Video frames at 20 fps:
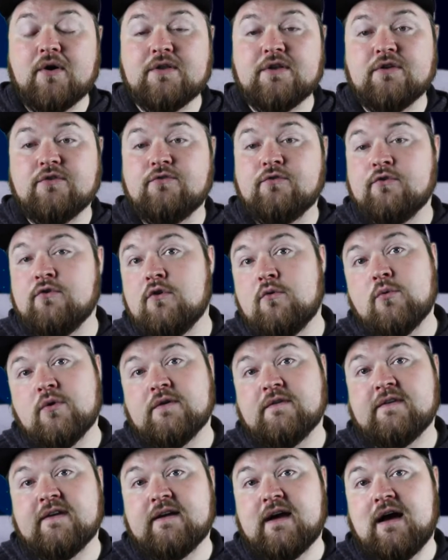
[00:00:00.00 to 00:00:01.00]
do not want
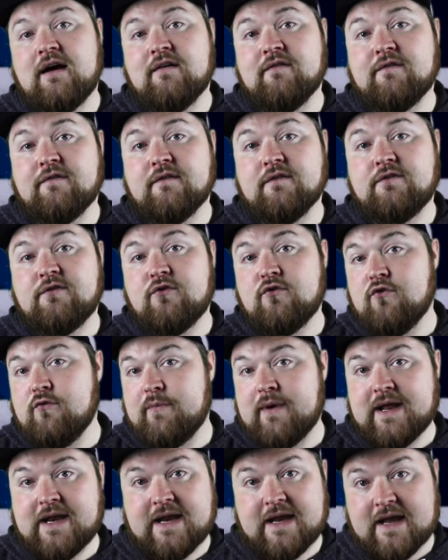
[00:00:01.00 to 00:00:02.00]
to have too
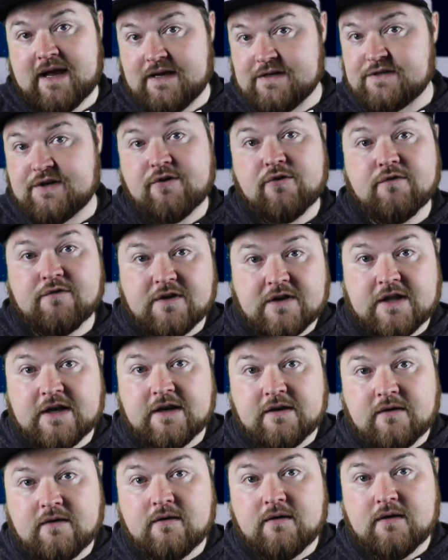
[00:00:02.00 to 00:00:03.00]
many guys out of the
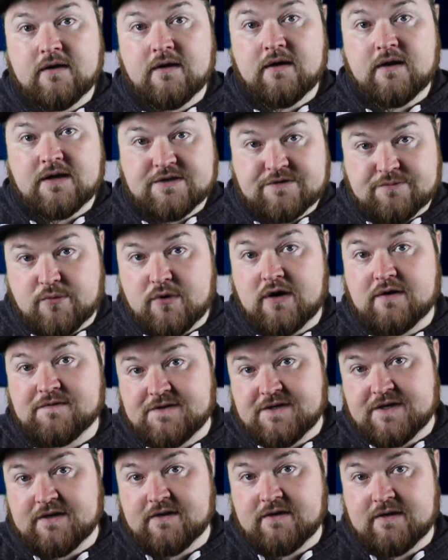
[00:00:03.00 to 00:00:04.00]
green, is what I've
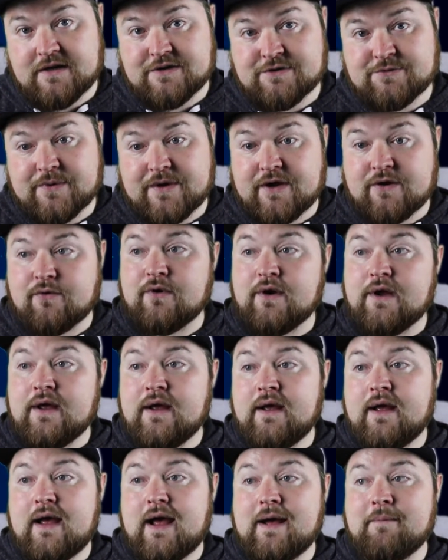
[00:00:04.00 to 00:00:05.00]
seen as well.
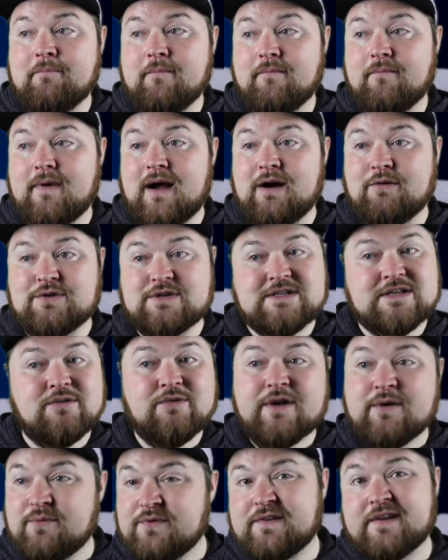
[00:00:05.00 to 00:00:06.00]
I was still
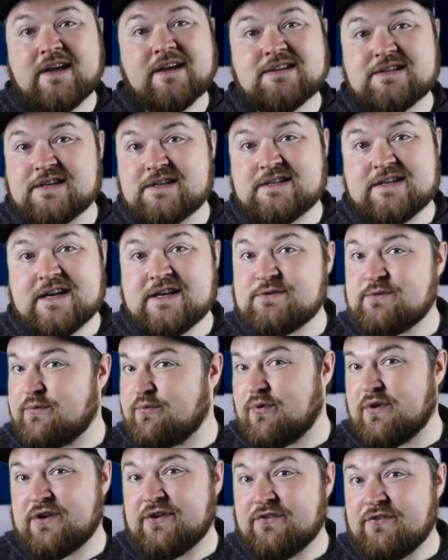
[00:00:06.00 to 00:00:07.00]
able to get success with
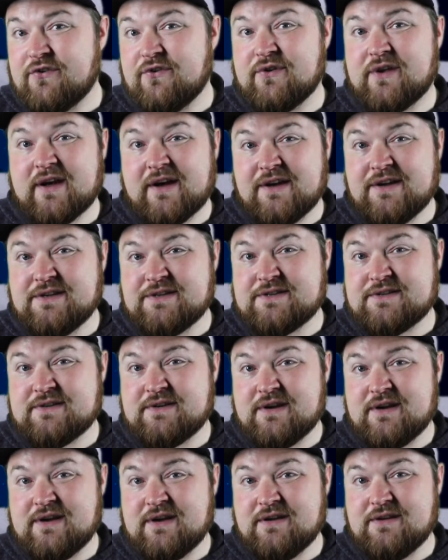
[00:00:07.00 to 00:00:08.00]
1 or 2 guys
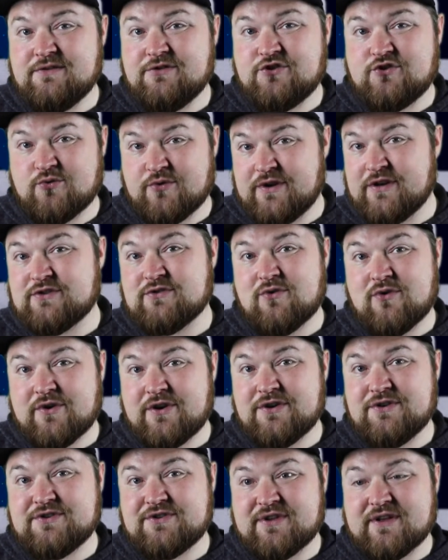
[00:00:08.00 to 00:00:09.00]
shown as
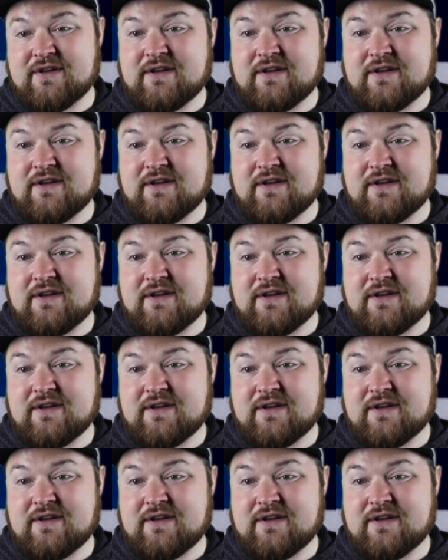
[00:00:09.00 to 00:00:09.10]
orange that